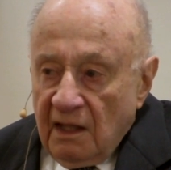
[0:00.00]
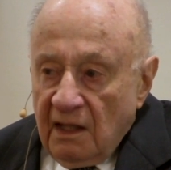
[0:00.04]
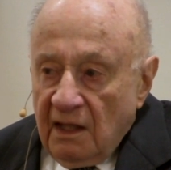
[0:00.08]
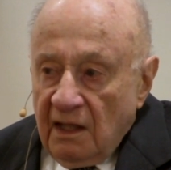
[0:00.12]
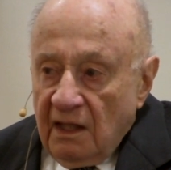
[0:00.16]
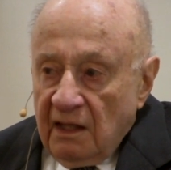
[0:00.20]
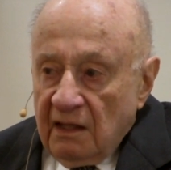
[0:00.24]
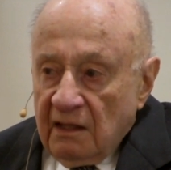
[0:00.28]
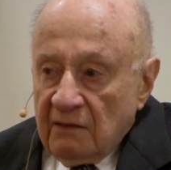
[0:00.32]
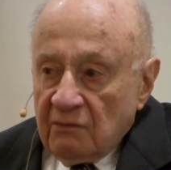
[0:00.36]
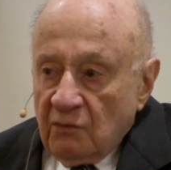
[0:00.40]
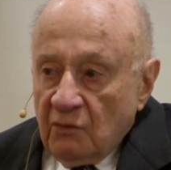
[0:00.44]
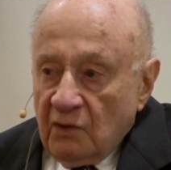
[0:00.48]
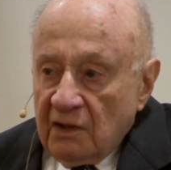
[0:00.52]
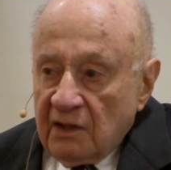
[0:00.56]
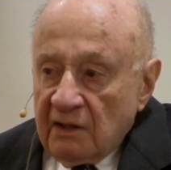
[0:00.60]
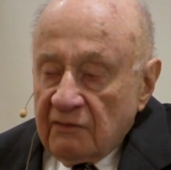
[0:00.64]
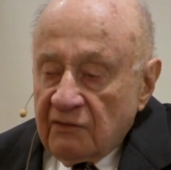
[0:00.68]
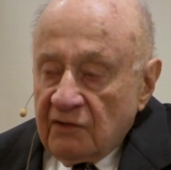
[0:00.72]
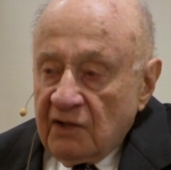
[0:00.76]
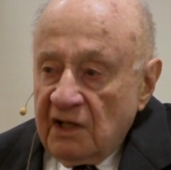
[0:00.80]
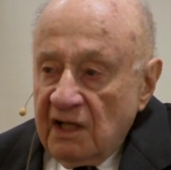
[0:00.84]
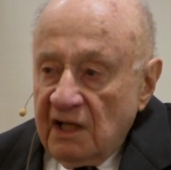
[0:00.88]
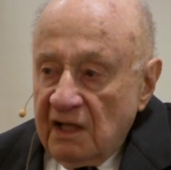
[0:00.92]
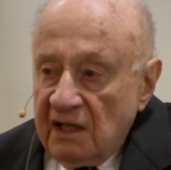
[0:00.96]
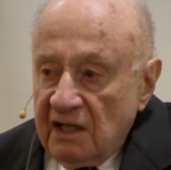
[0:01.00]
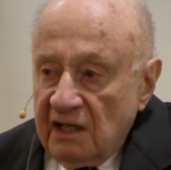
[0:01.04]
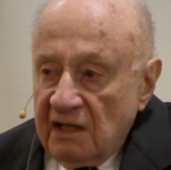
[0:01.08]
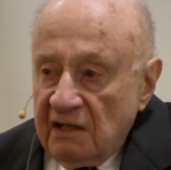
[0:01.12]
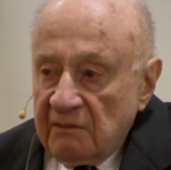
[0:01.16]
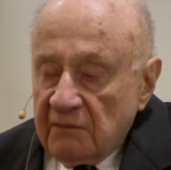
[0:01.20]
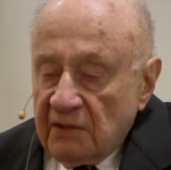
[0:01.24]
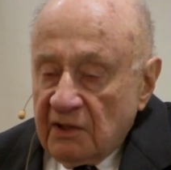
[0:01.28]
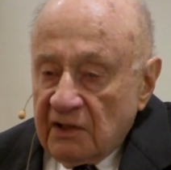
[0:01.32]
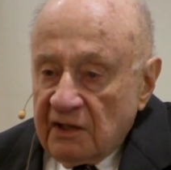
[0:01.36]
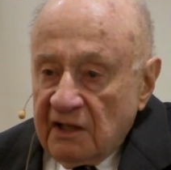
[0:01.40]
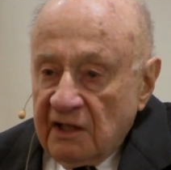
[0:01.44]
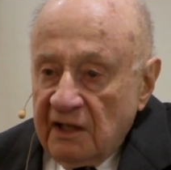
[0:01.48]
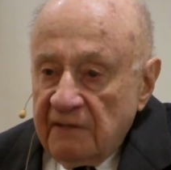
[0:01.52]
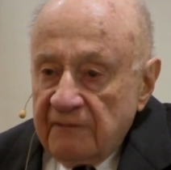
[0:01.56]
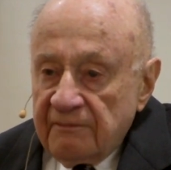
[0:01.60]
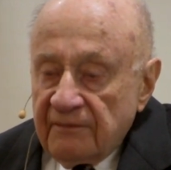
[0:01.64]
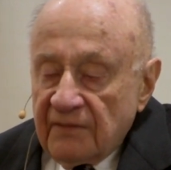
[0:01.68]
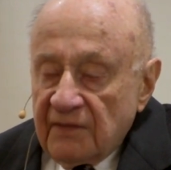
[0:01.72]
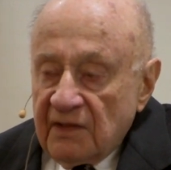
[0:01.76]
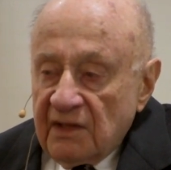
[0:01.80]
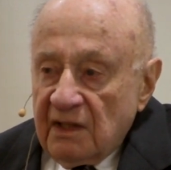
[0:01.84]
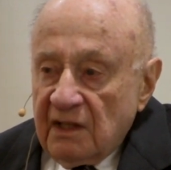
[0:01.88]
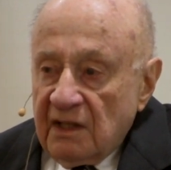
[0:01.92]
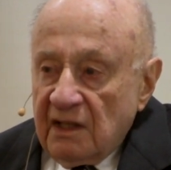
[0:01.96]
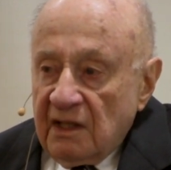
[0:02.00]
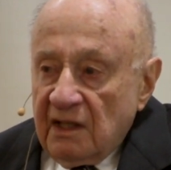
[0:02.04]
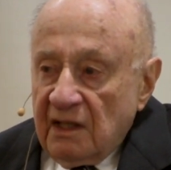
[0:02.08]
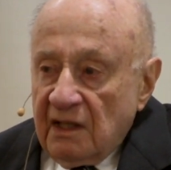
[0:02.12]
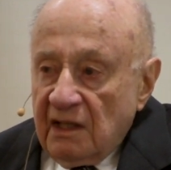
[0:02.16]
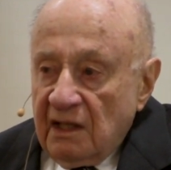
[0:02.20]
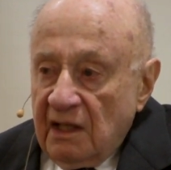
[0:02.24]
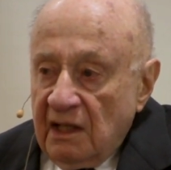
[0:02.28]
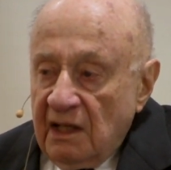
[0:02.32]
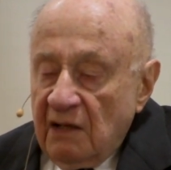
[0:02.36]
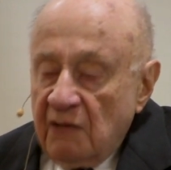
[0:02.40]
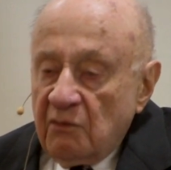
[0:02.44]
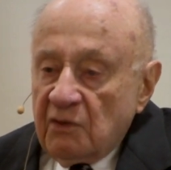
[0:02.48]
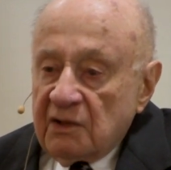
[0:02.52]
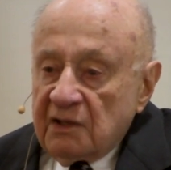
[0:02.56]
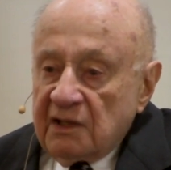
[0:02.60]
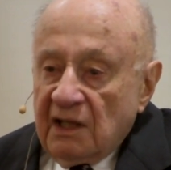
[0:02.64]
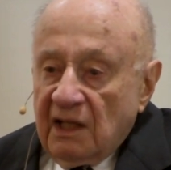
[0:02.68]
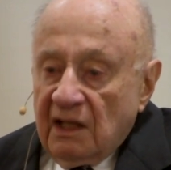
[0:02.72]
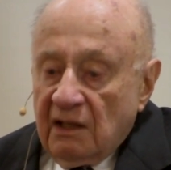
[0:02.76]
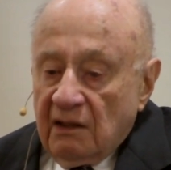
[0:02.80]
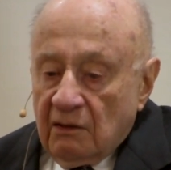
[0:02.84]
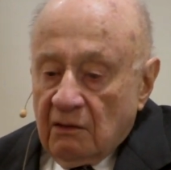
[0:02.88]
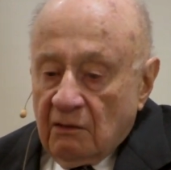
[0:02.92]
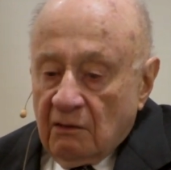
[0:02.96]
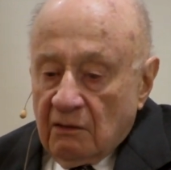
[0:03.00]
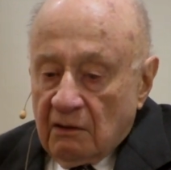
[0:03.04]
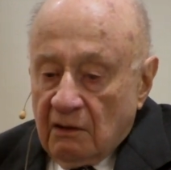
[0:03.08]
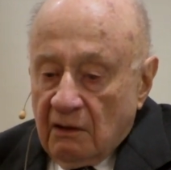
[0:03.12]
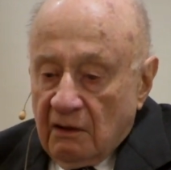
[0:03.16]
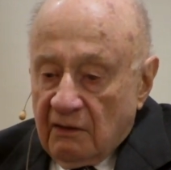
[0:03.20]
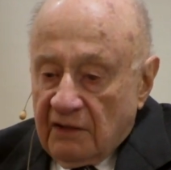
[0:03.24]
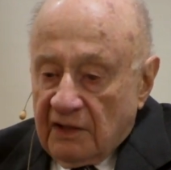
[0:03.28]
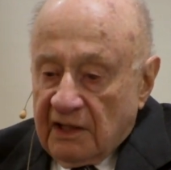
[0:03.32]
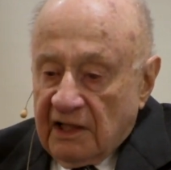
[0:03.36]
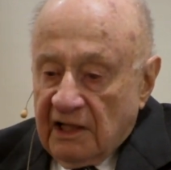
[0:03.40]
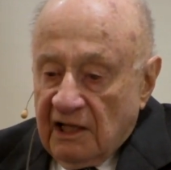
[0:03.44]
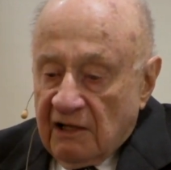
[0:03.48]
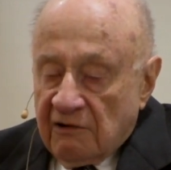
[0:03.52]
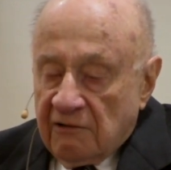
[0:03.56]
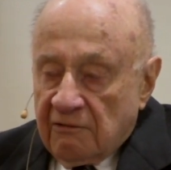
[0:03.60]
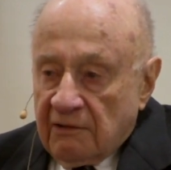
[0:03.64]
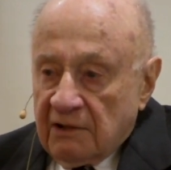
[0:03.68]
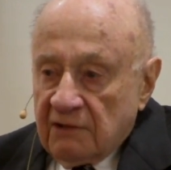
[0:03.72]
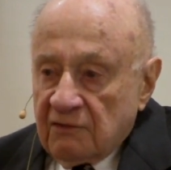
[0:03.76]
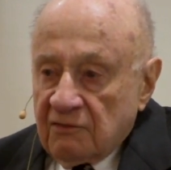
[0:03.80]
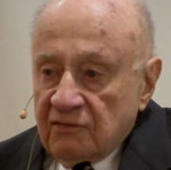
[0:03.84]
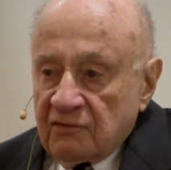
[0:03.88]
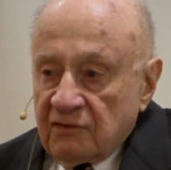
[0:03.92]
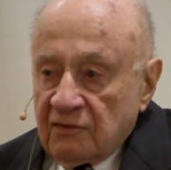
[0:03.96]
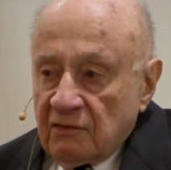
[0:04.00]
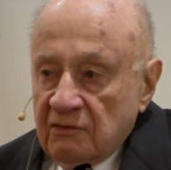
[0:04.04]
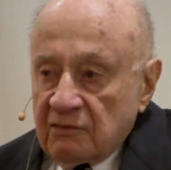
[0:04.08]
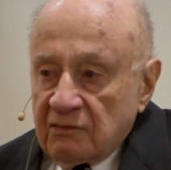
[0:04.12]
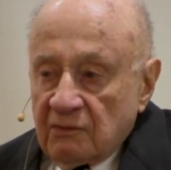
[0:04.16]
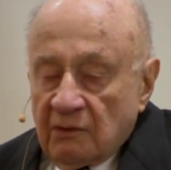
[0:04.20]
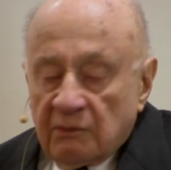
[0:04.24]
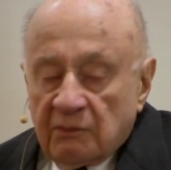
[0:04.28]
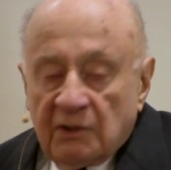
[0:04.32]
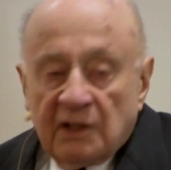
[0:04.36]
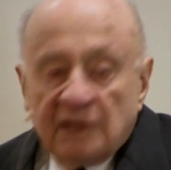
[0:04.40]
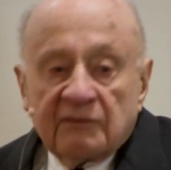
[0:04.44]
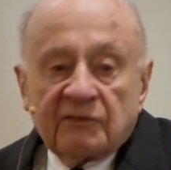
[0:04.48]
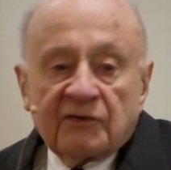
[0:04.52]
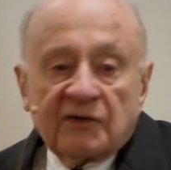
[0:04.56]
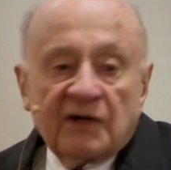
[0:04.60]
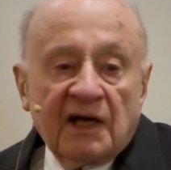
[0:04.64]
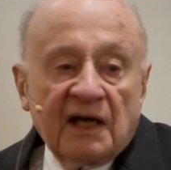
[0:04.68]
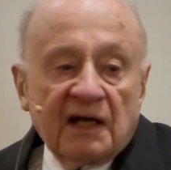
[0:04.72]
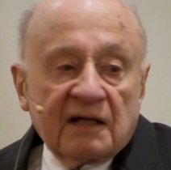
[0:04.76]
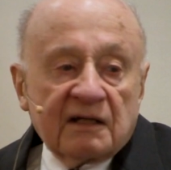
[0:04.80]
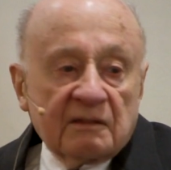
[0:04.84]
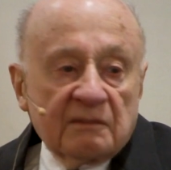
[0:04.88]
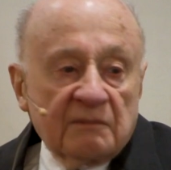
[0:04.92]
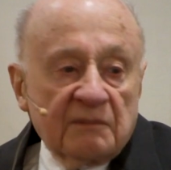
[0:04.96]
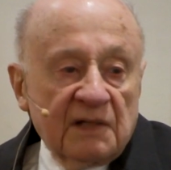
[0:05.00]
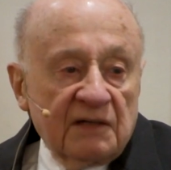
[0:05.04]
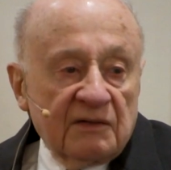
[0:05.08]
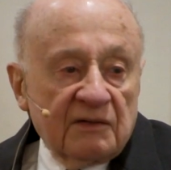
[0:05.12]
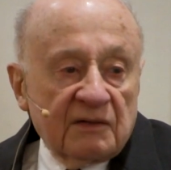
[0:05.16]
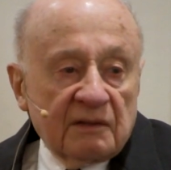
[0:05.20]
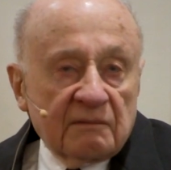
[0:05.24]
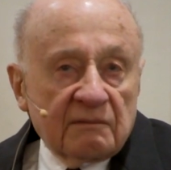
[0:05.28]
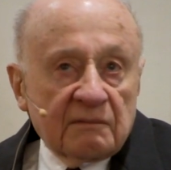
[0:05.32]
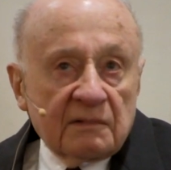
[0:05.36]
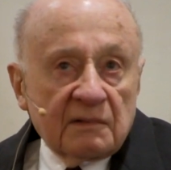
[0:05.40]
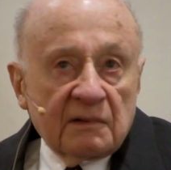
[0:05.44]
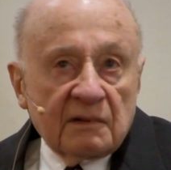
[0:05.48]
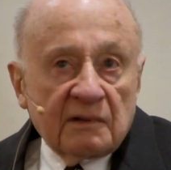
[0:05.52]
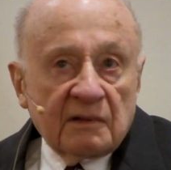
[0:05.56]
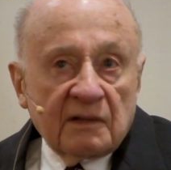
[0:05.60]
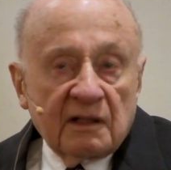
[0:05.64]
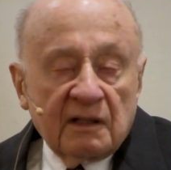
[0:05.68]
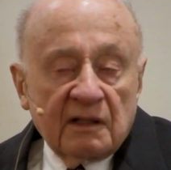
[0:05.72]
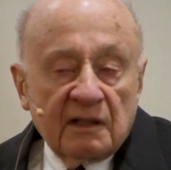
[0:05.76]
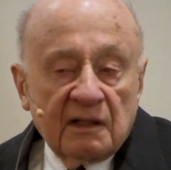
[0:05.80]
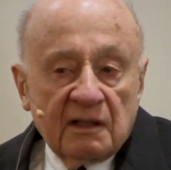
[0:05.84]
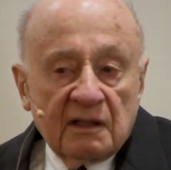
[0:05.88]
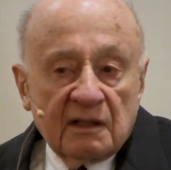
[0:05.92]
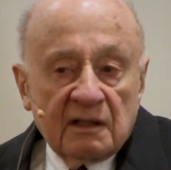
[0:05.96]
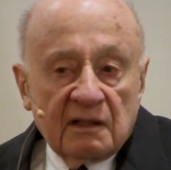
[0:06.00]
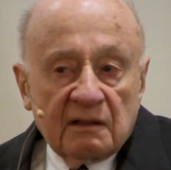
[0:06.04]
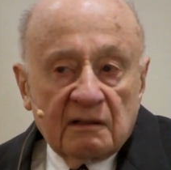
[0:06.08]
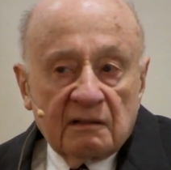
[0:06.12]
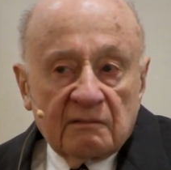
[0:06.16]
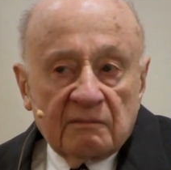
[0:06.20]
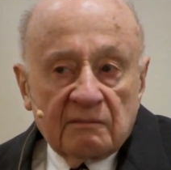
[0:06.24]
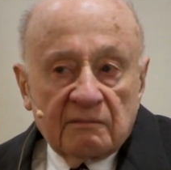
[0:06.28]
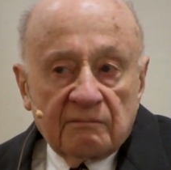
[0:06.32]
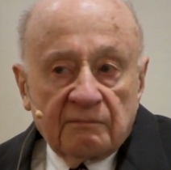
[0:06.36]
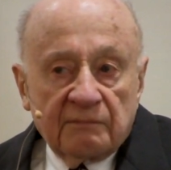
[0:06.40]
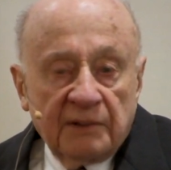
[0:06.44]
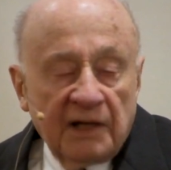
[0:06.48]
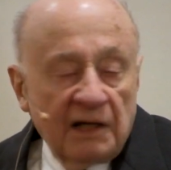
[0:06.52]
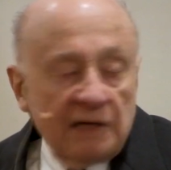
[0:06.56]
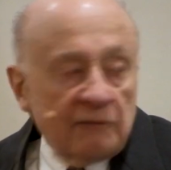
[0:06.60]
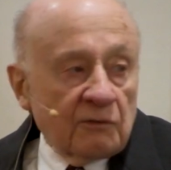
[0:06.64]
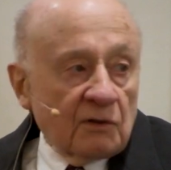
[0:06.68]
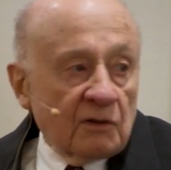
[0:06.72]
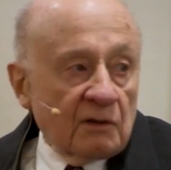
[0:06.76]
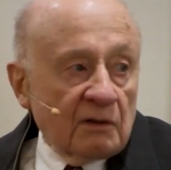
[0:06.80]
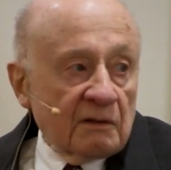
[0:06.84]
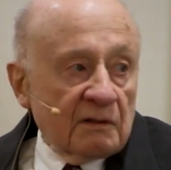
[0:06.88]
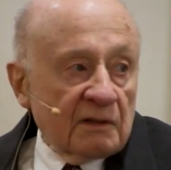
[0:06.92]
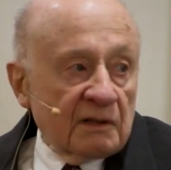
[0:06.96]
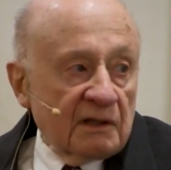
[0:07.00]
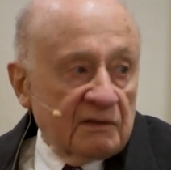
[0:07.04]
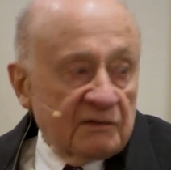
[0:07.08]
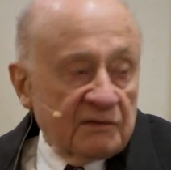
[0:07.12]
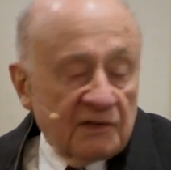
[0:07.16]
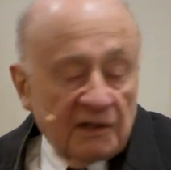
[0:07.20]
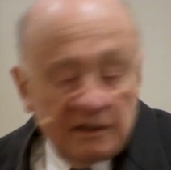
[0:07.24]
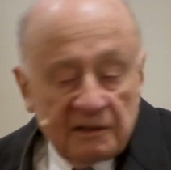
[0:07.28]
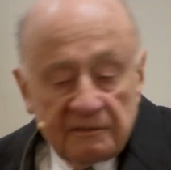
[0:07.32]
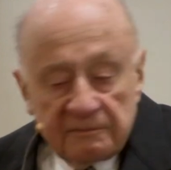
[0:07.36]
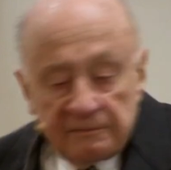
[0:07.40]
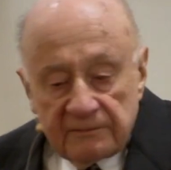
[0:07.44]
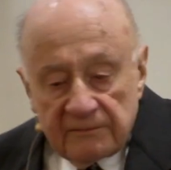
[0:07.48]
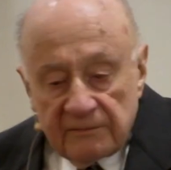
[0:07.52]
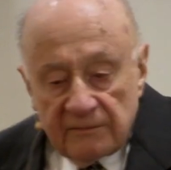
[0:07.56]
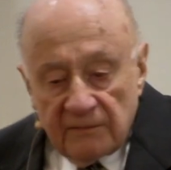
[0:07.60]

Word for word: And whenever he needed money, he would take, go to all the cash registers, or whenever he had to meet the, the uh, payroll, he said,